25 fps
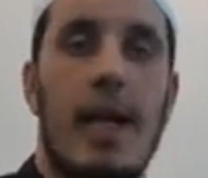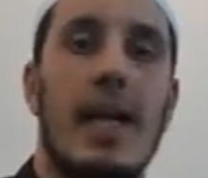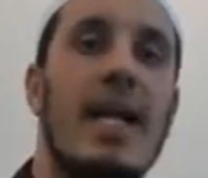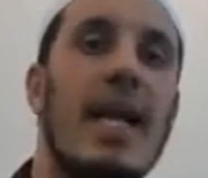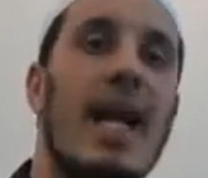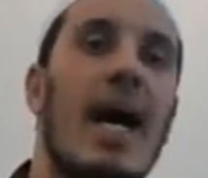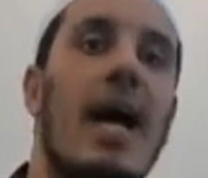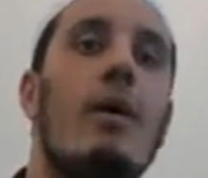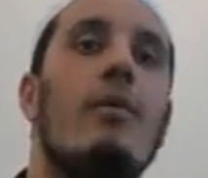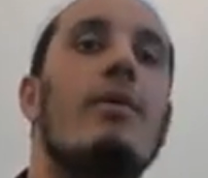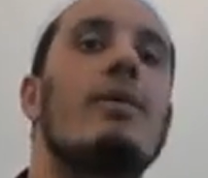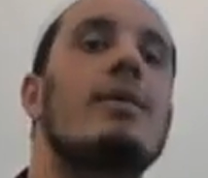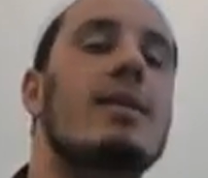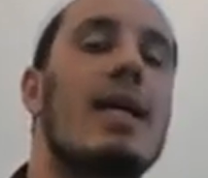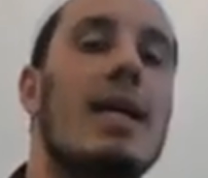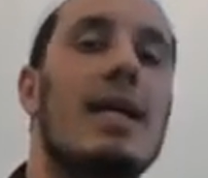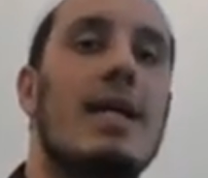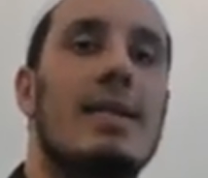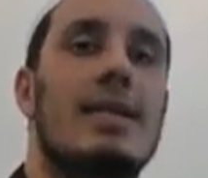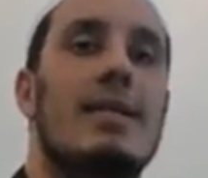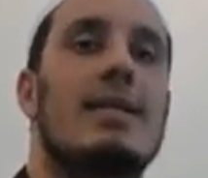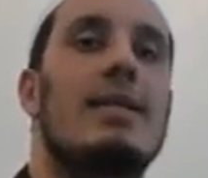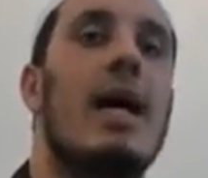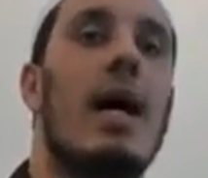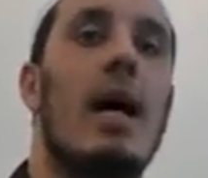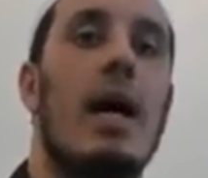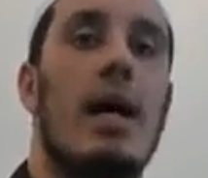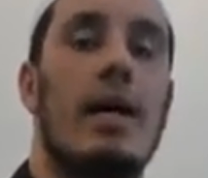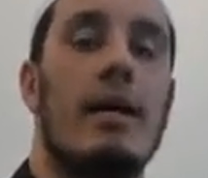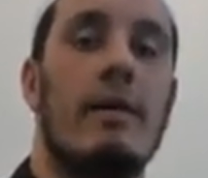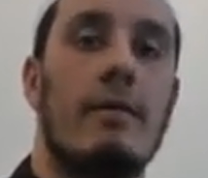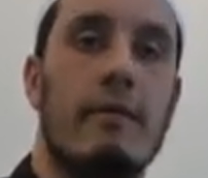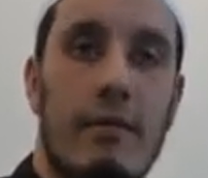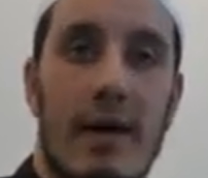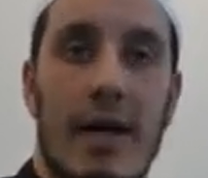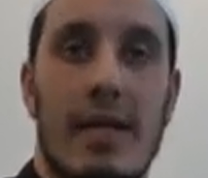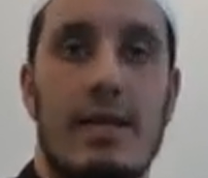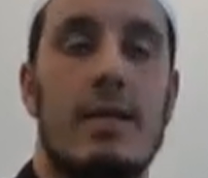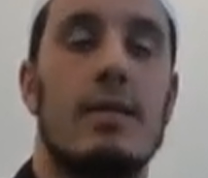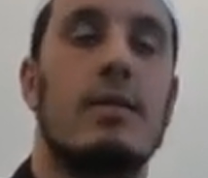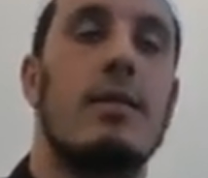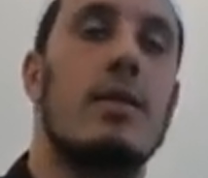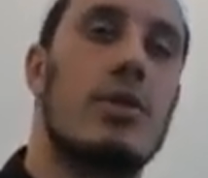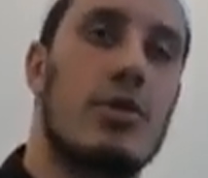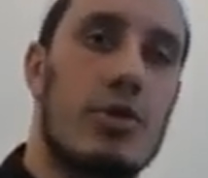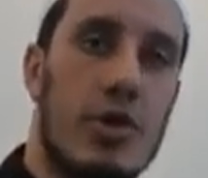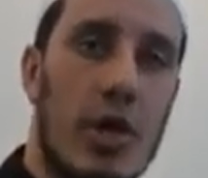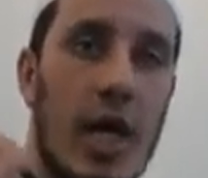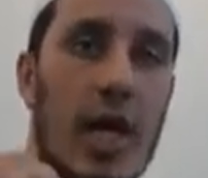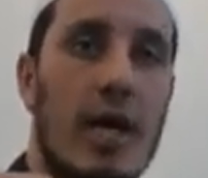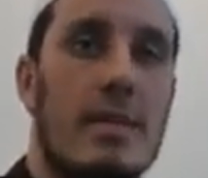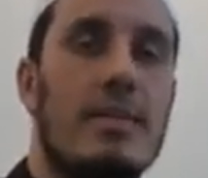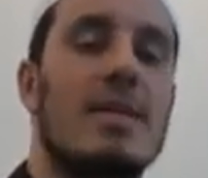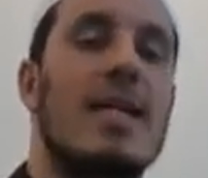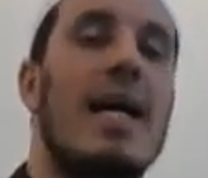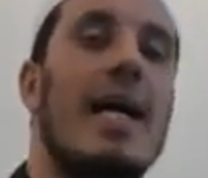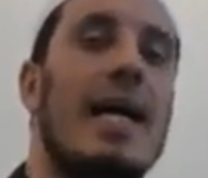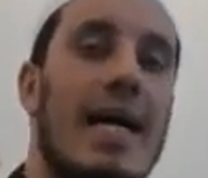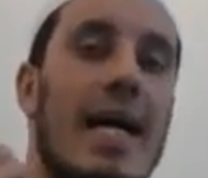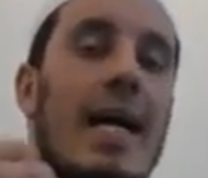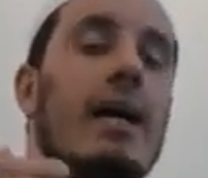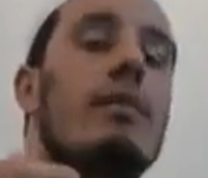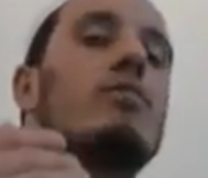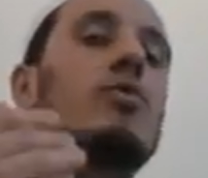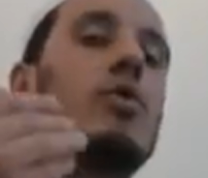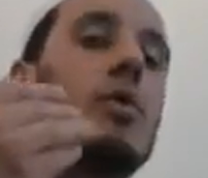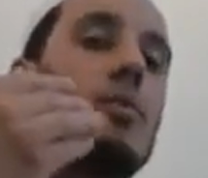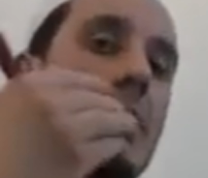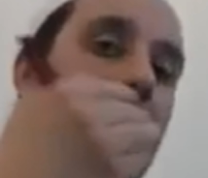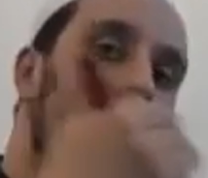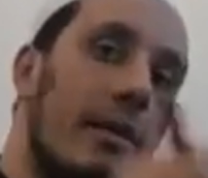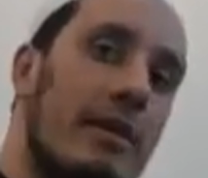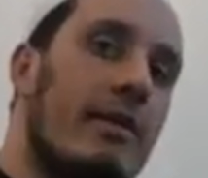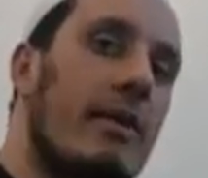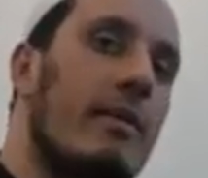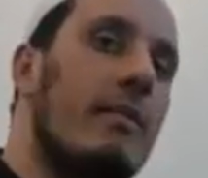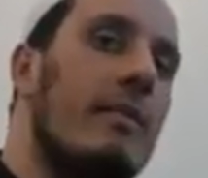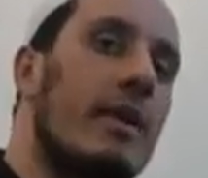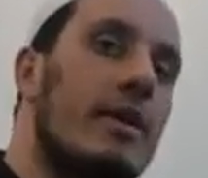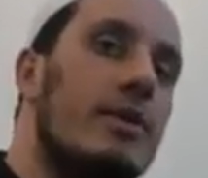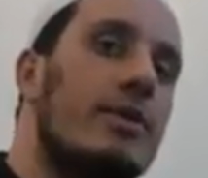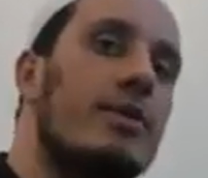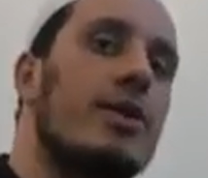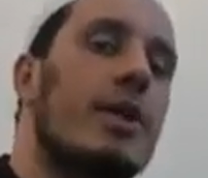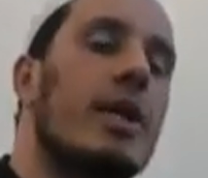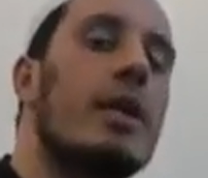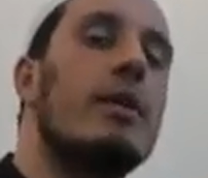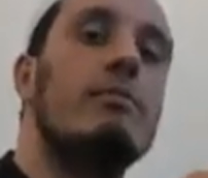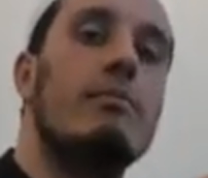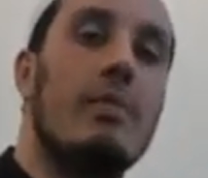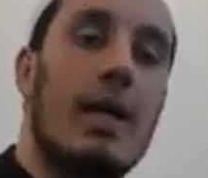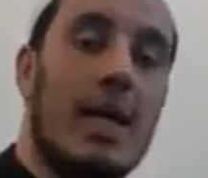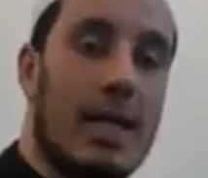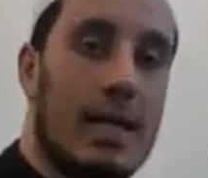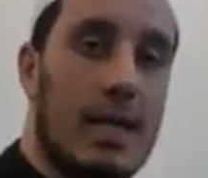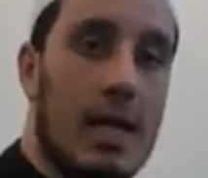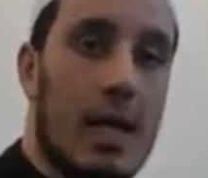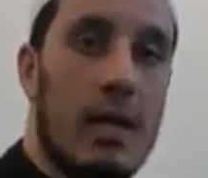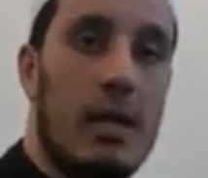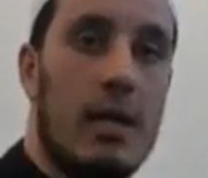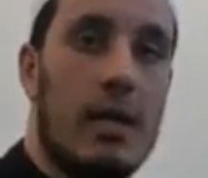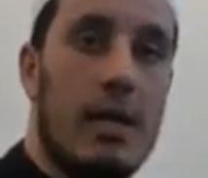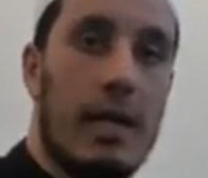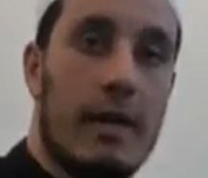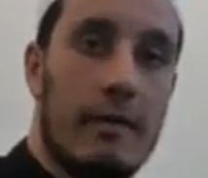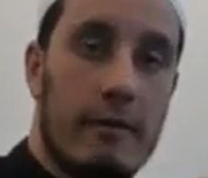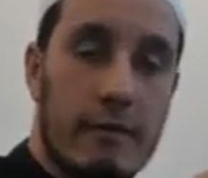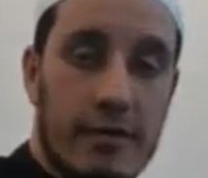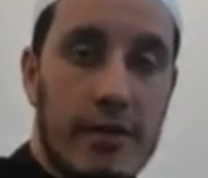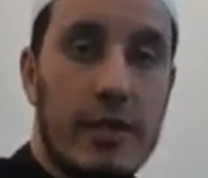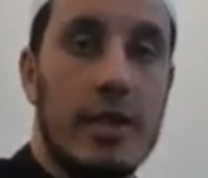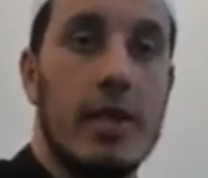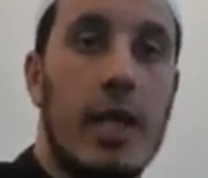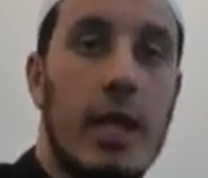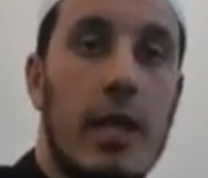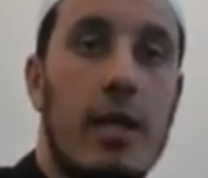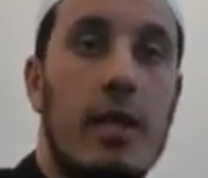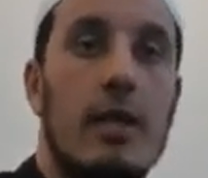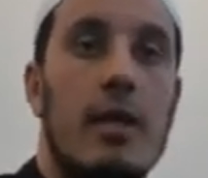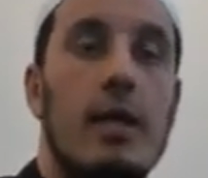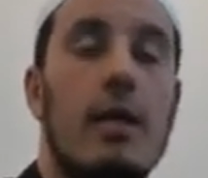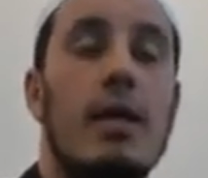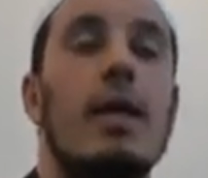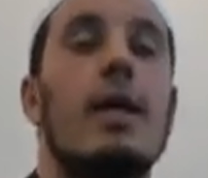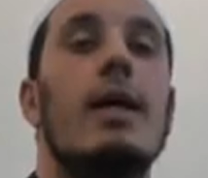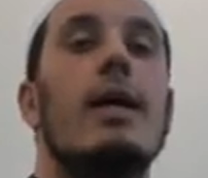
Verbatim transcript: Now he's going to start inviting the tribes that come to pilgrimage in Mecca every year.